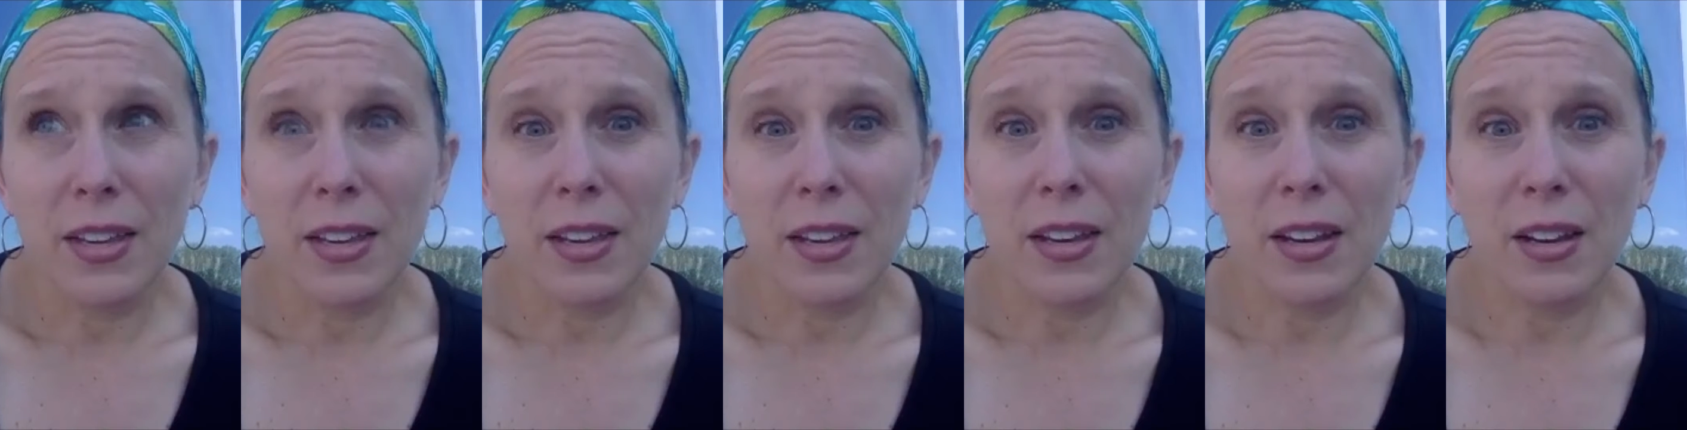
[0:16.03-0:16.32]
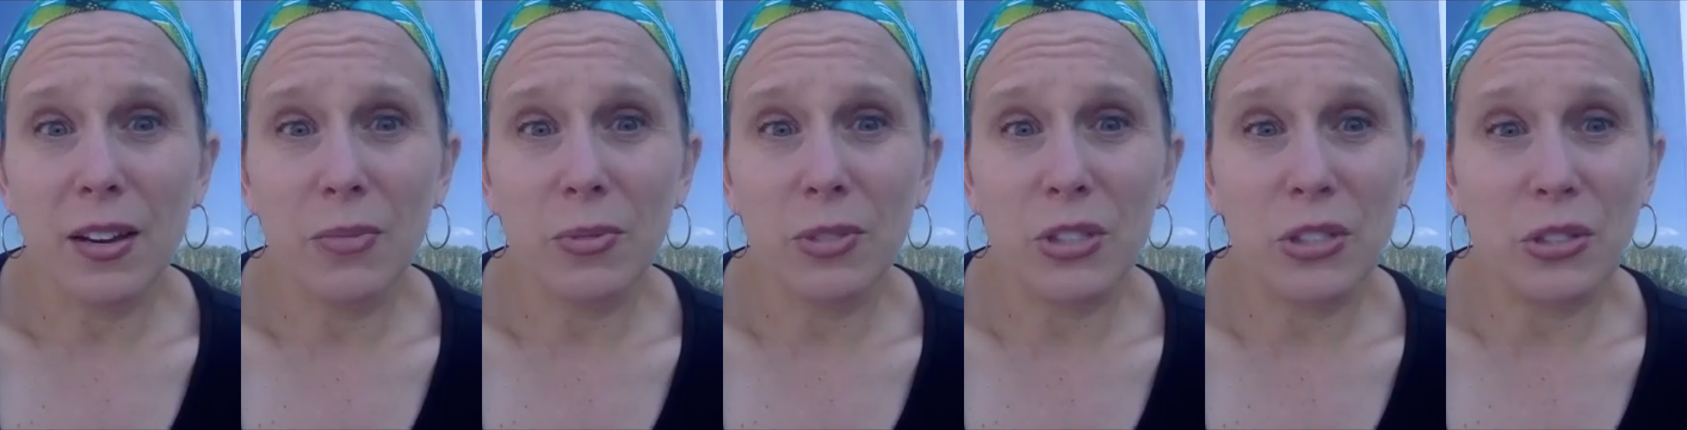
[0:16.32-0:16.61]
You
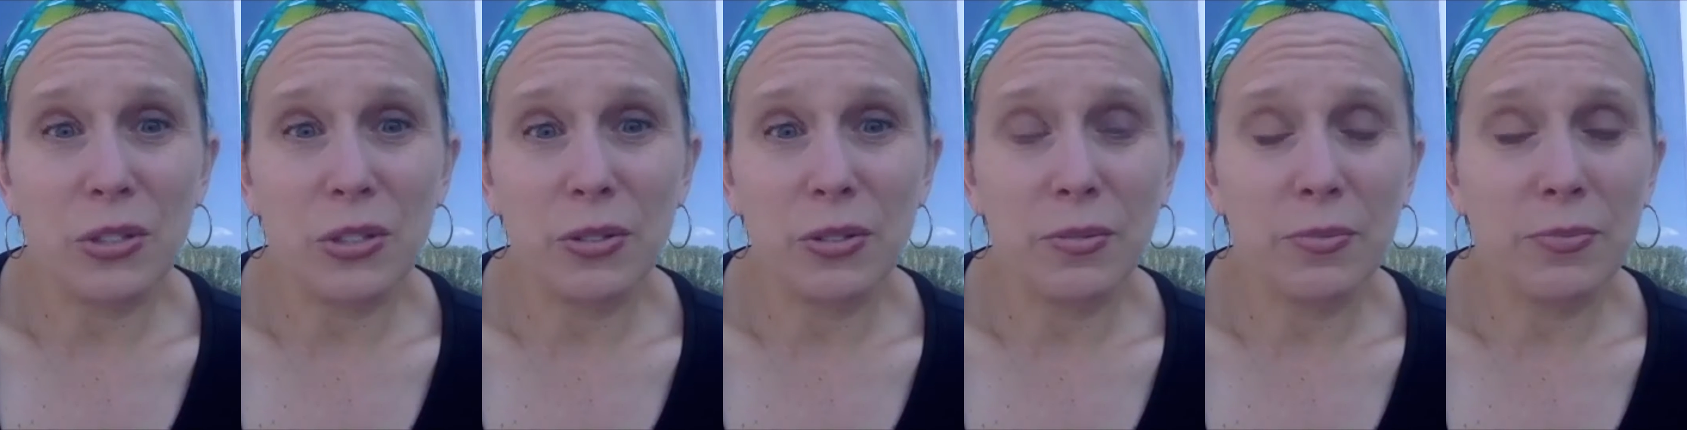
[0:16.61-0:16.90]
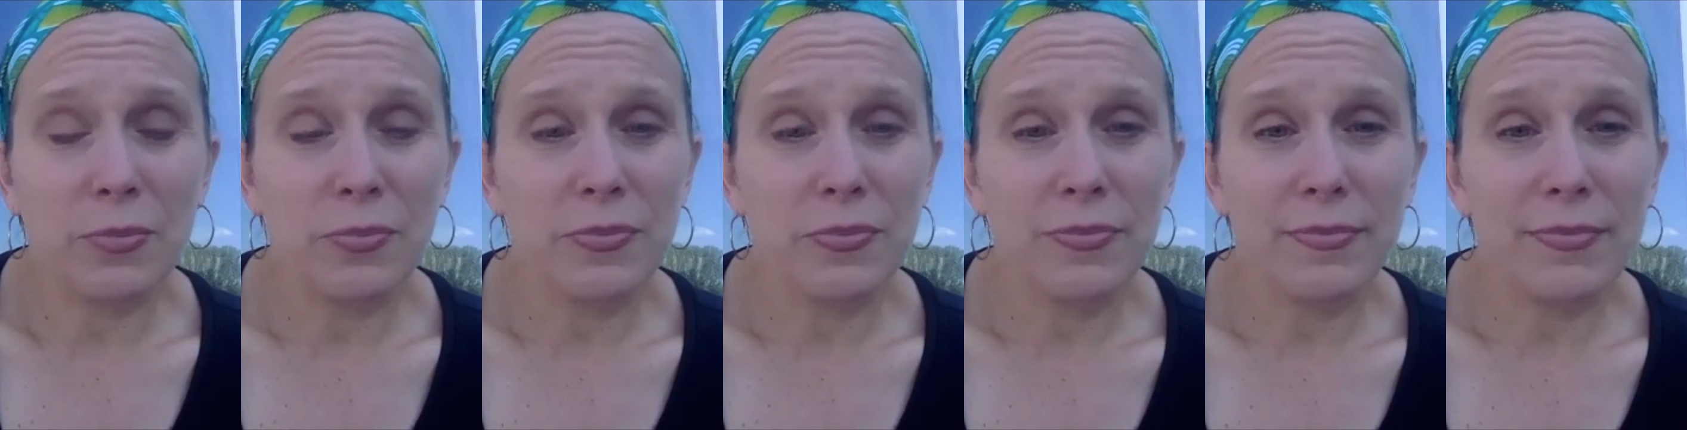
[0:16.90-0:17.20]
know, we'll do
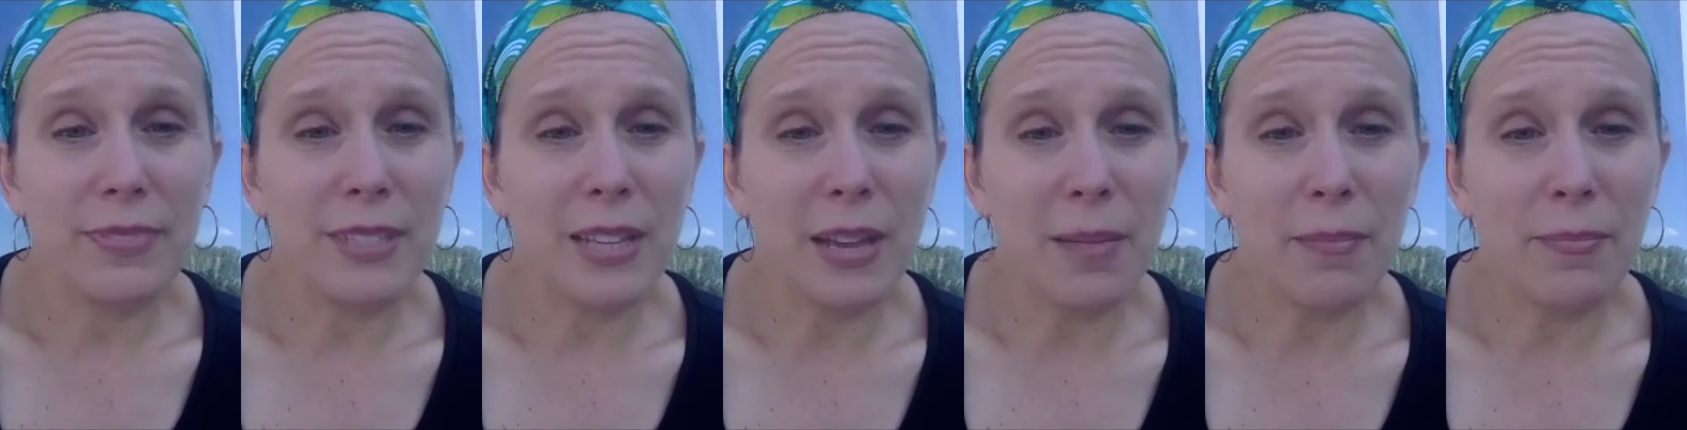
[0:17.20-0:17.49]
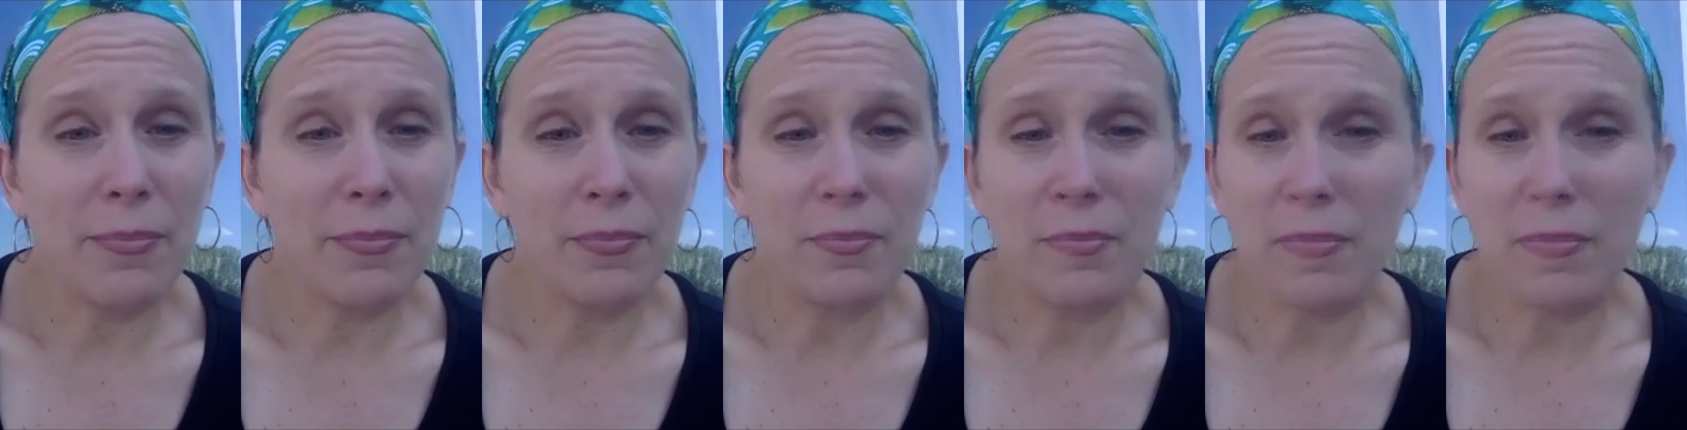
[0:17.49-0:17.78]

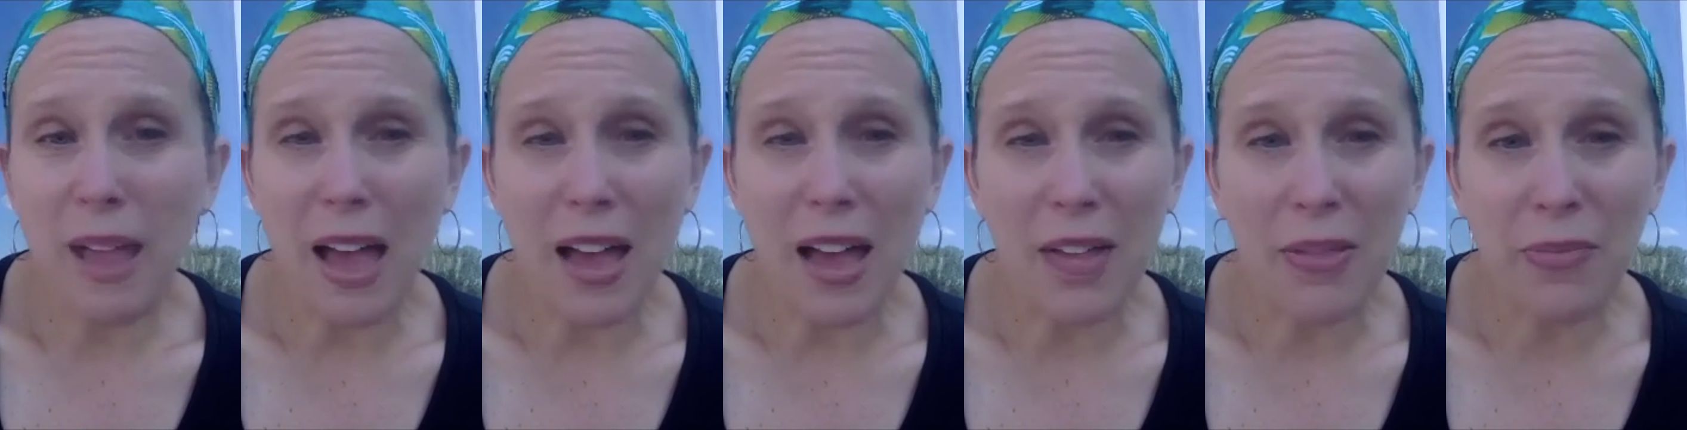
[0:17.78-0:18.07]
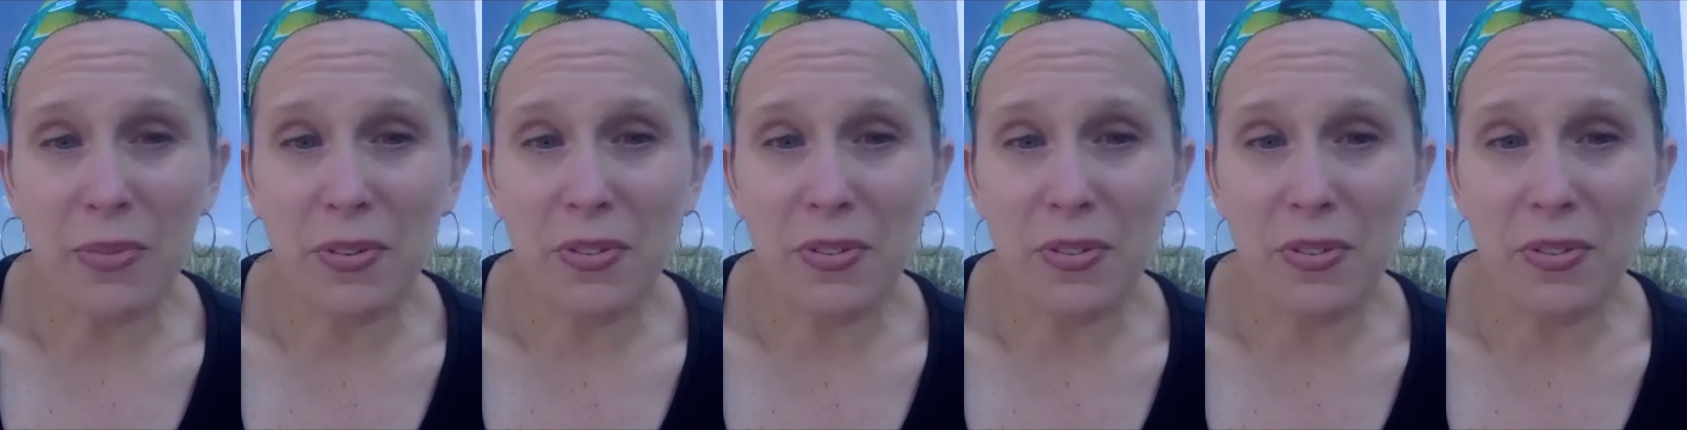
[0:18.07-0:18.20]
some math